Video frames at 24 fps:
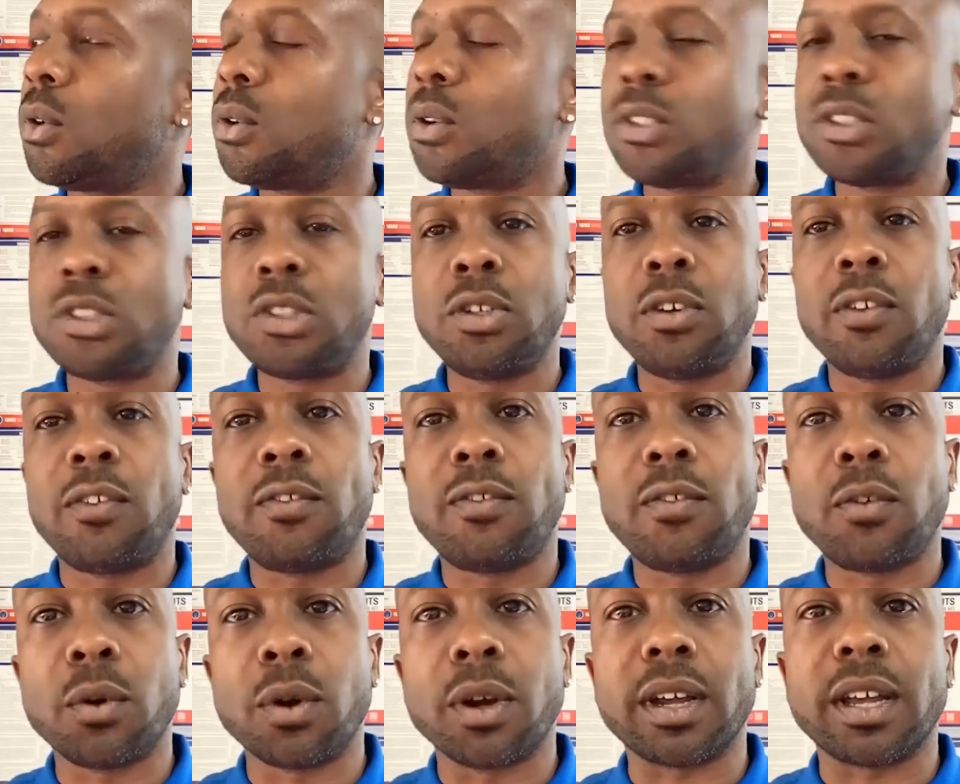onto the
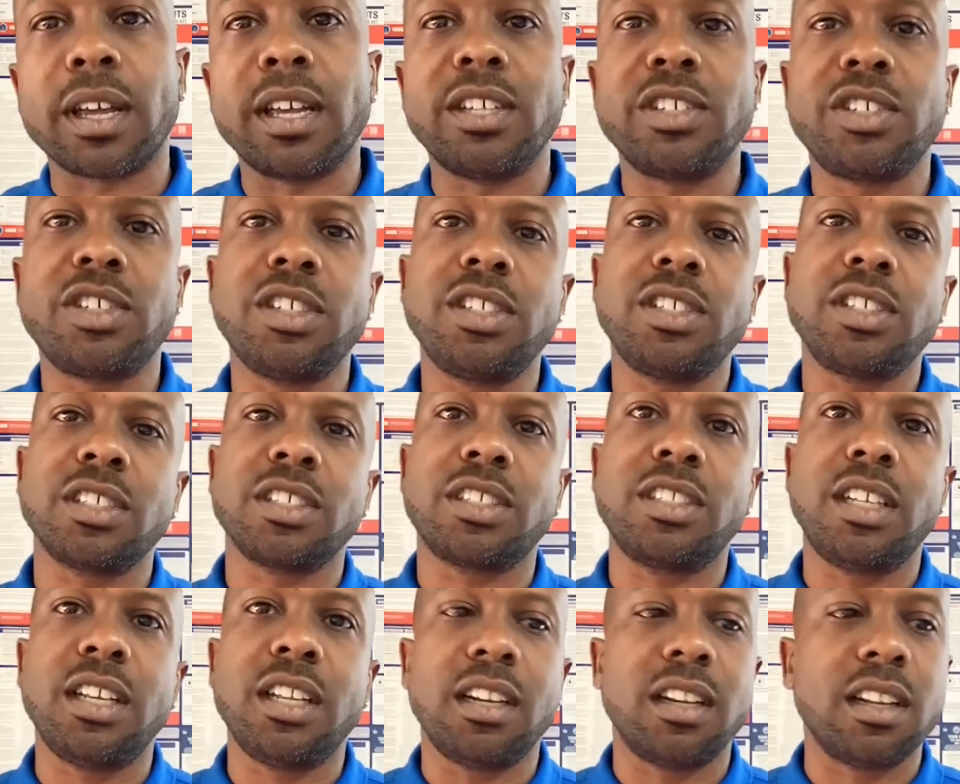fork and she
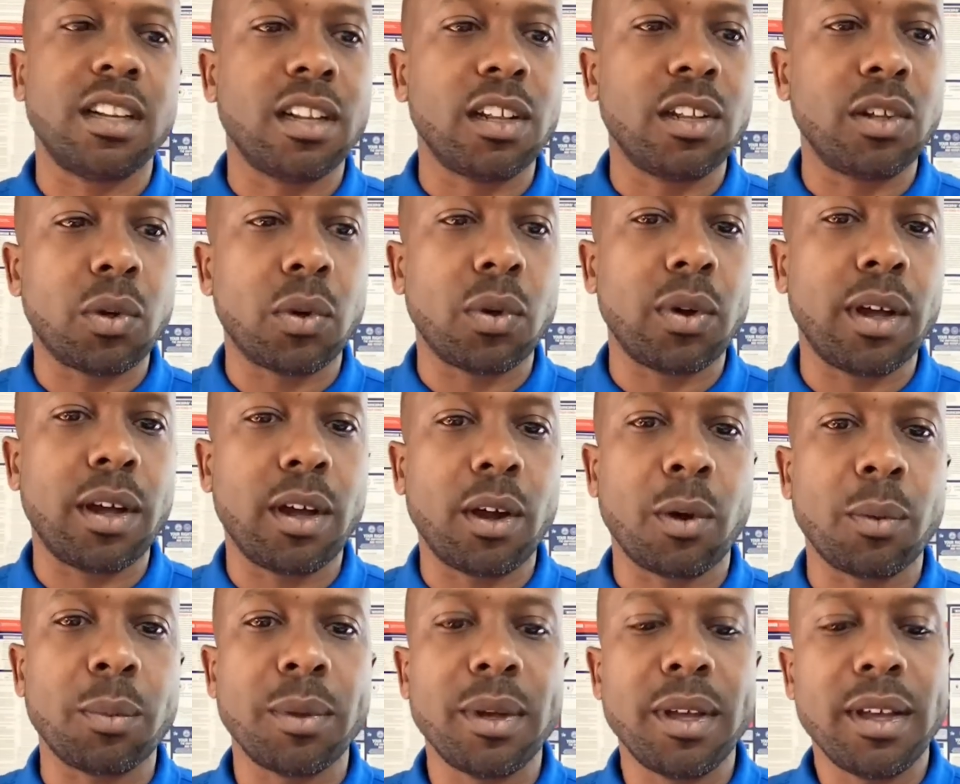just needed a little
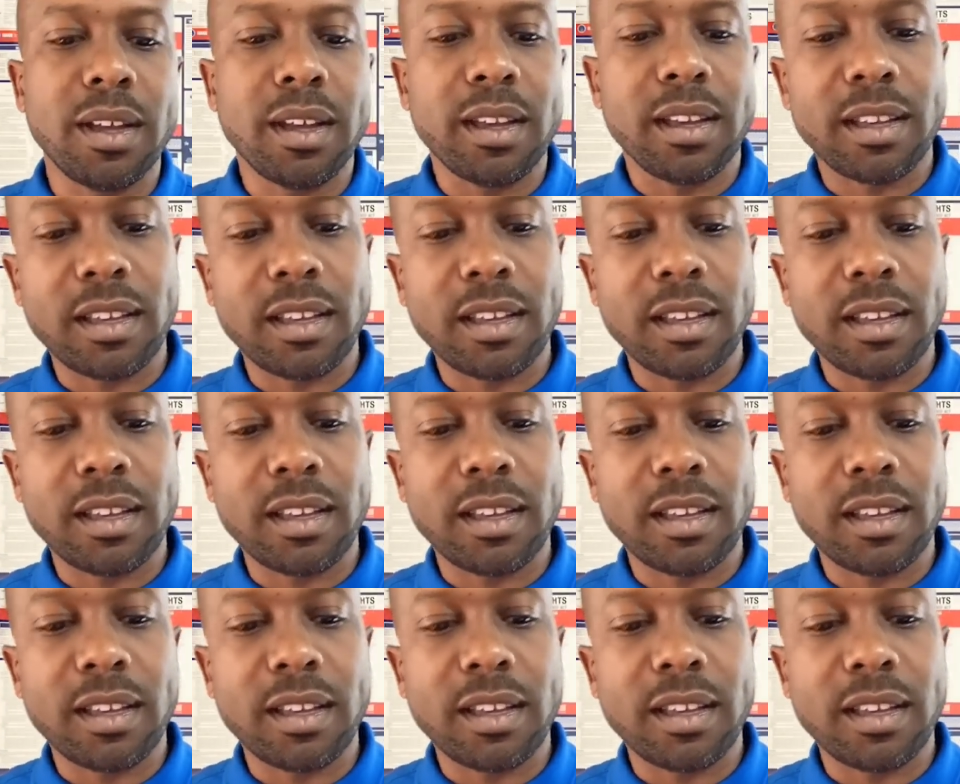help